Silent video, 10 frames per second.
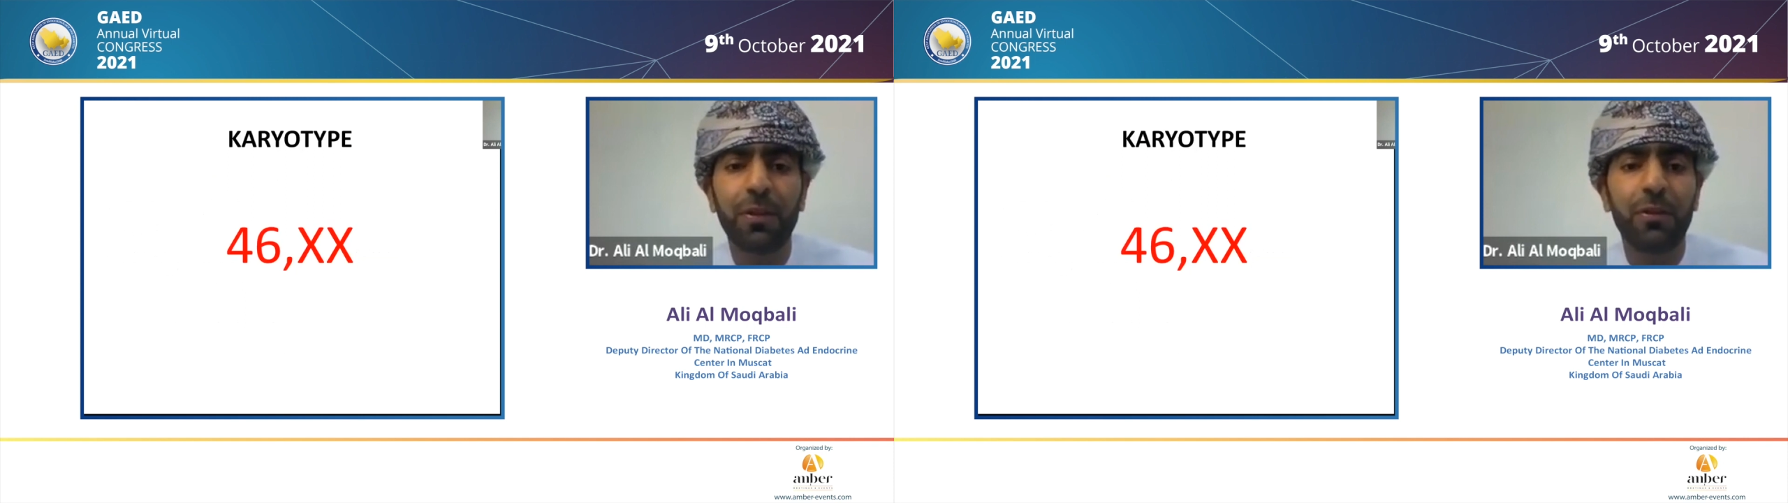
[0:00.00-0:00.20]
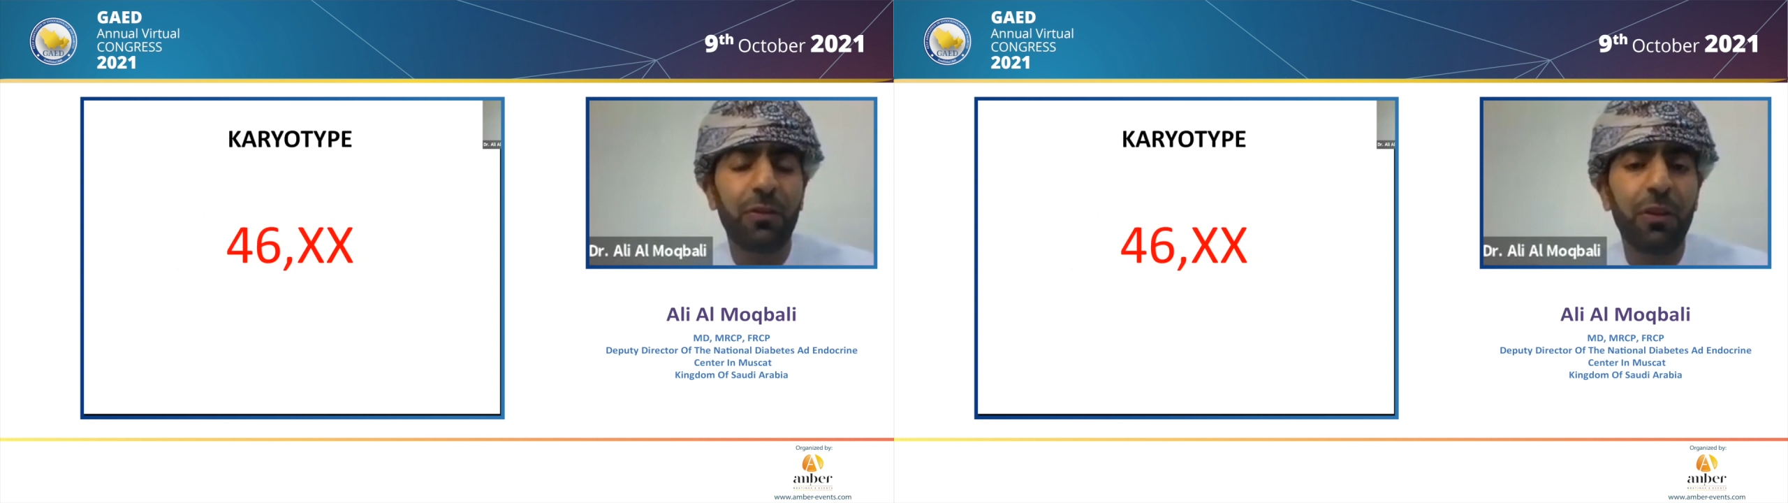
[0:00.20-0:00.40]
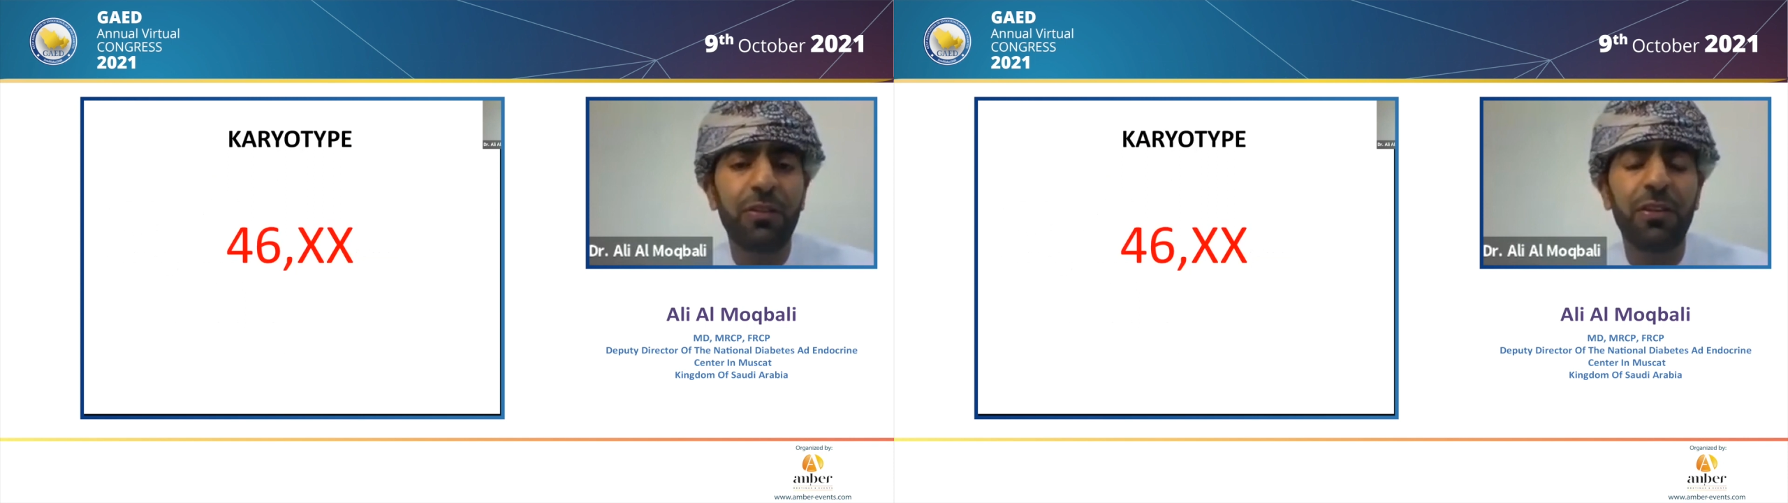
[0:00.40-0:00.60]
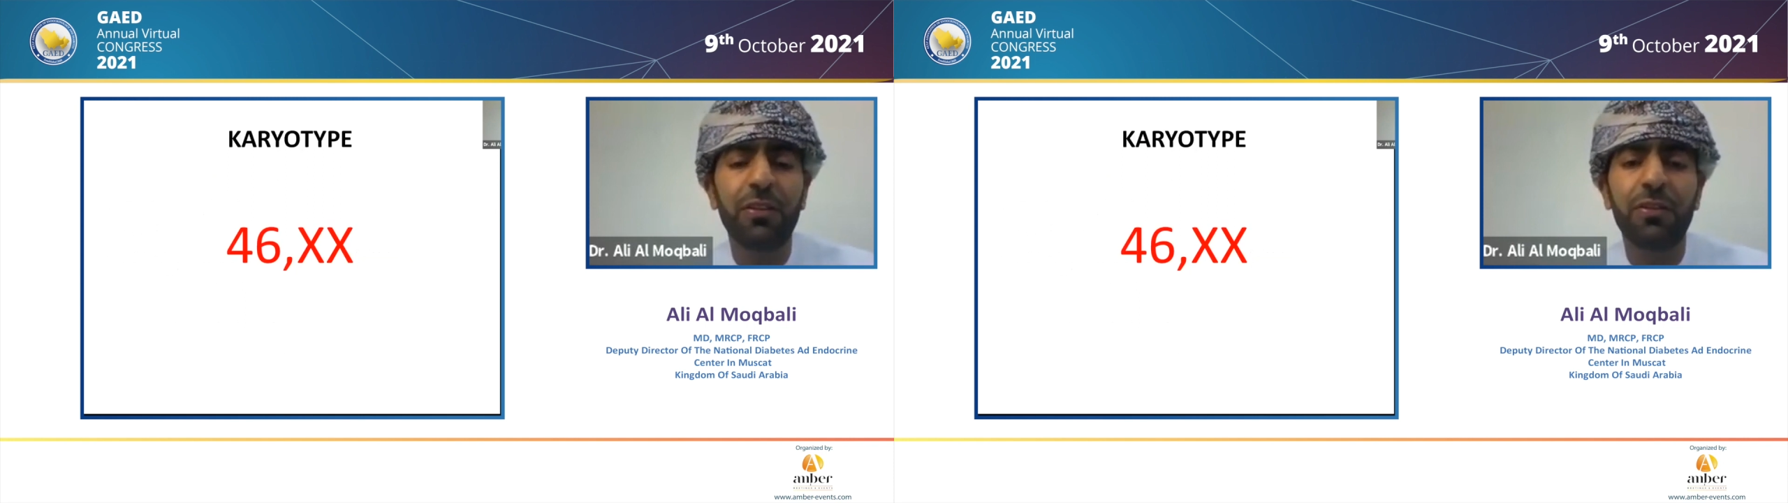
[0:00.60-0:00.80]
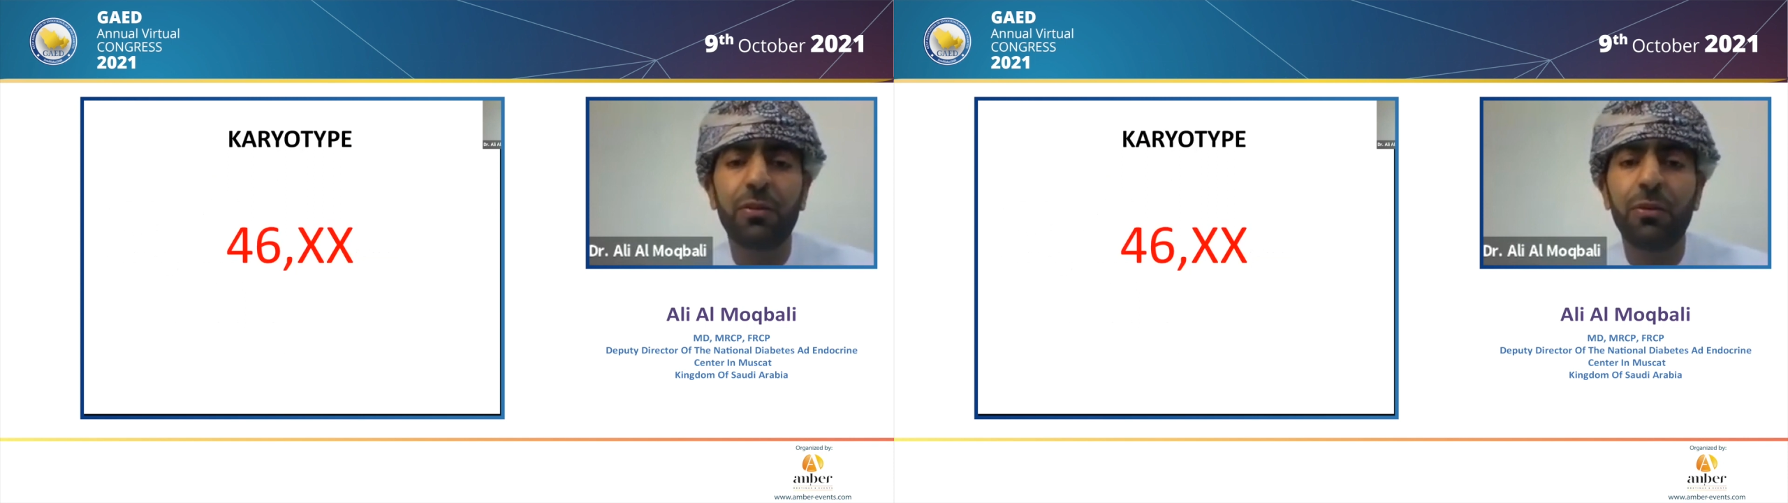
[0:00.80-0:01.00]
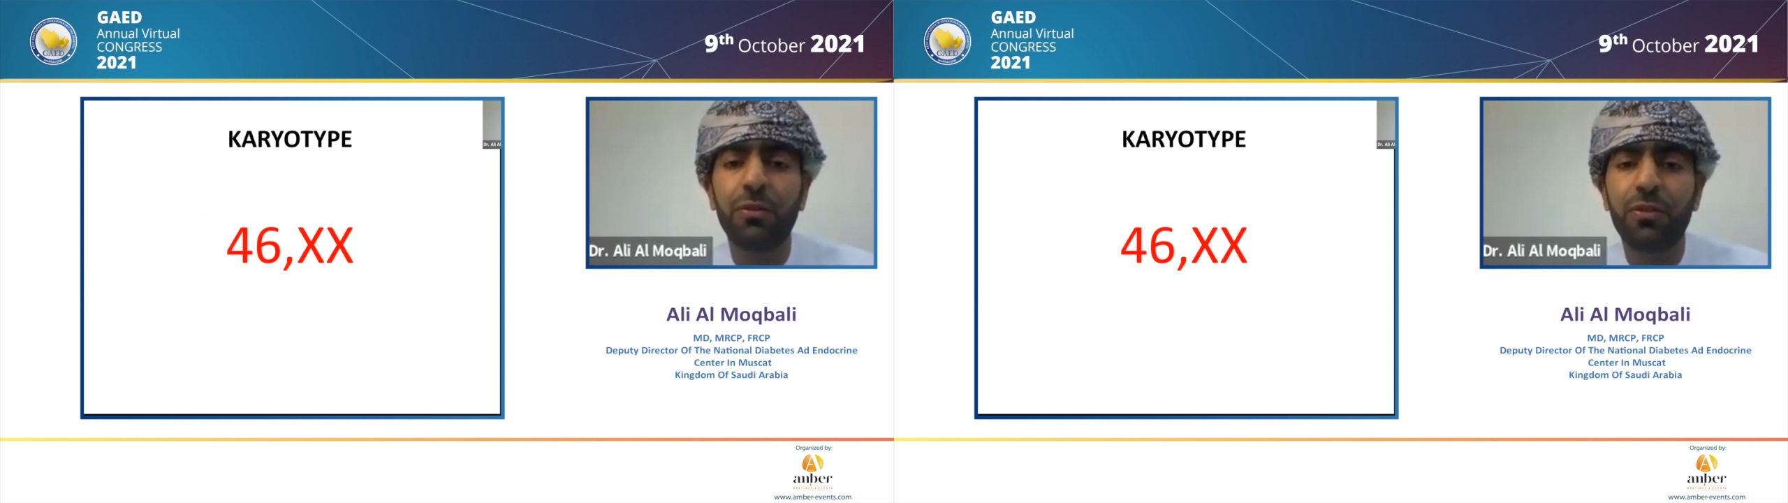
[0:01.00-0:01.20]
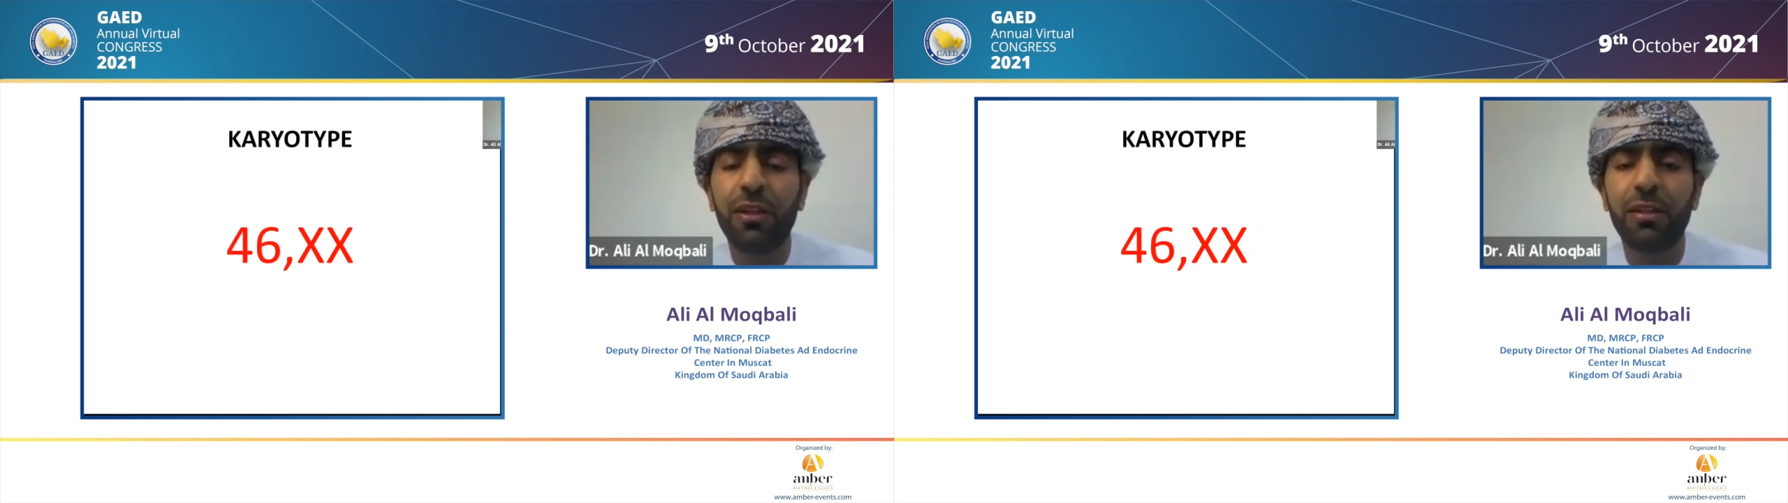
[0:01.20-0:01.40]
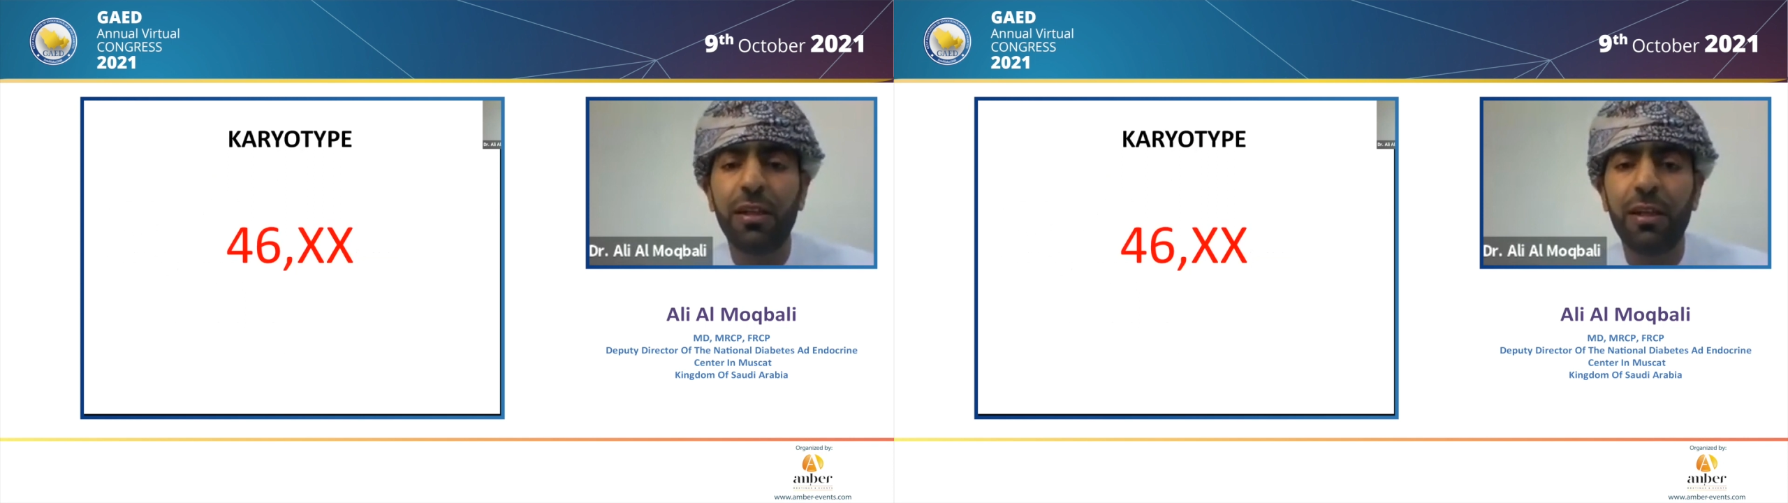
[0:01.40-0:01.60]
So this is
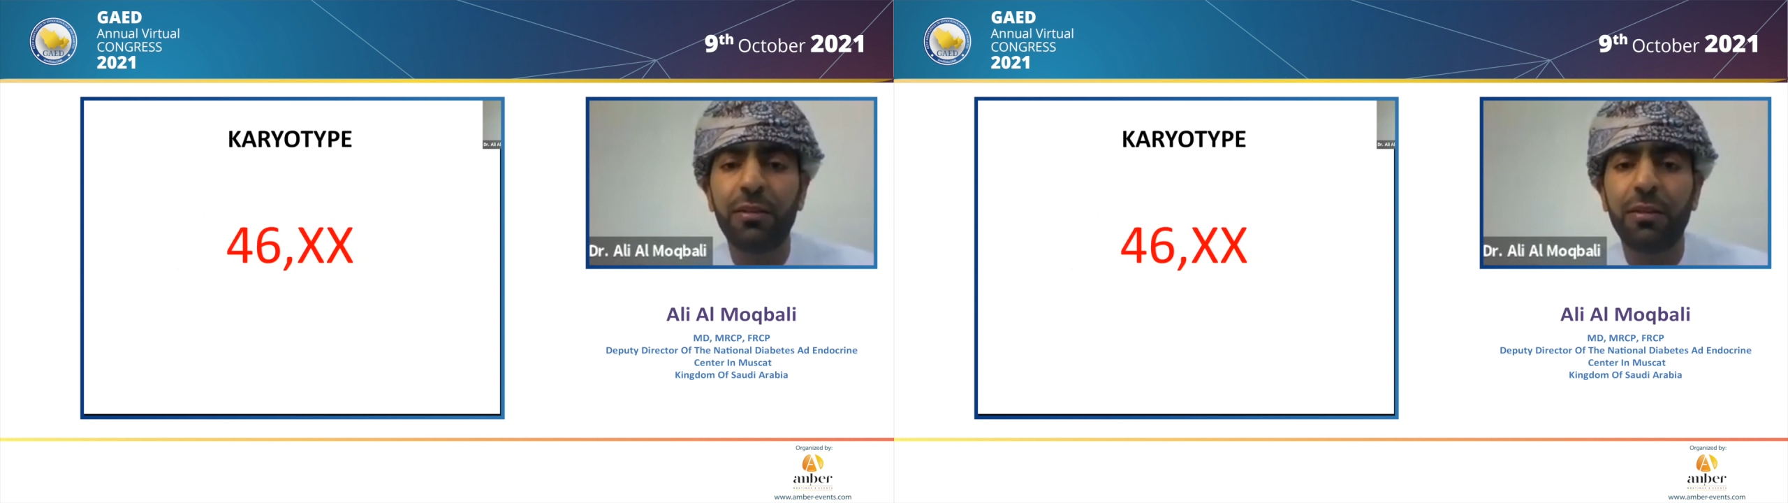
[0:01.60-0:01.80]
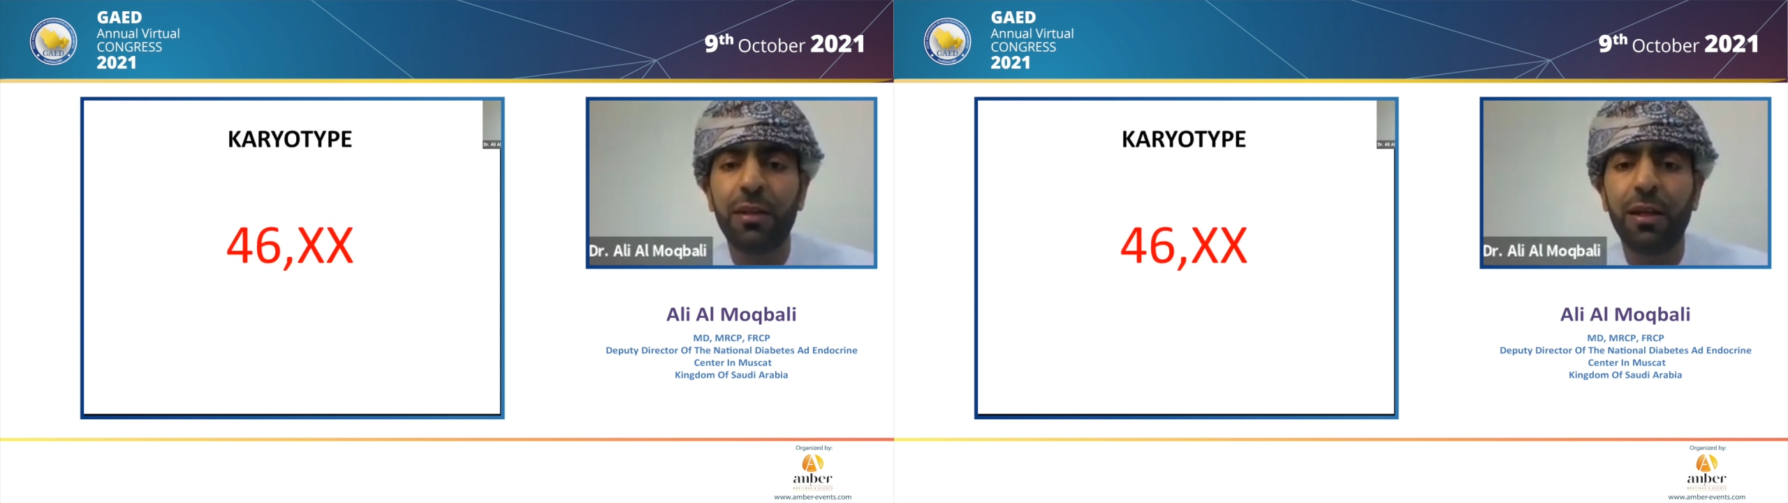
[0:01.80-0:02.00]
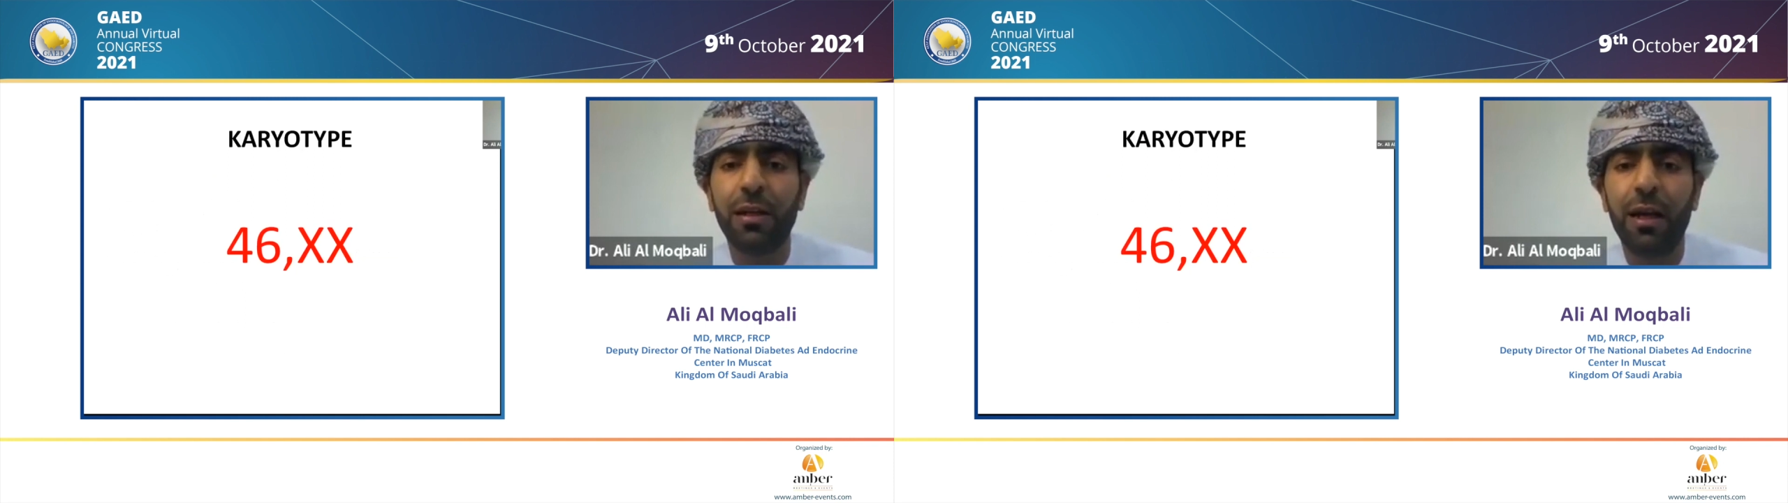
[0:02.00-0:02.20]
congenital adrenal